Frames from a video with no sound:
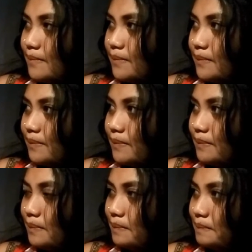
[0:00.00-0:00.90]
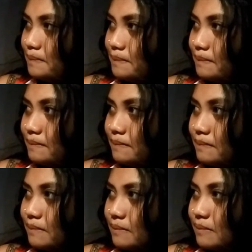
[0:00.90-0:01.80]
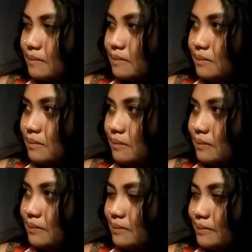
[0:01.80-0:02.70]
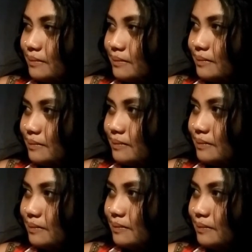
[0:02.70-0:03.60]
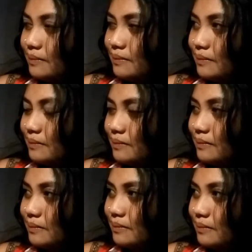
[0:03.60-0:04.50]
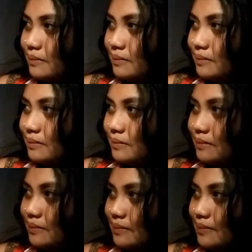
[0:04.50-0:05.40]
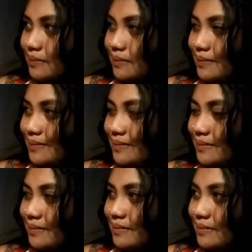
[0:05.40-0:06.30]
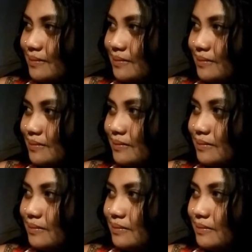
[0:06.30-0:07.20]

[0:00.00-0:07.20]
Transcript: This person isn't speaking.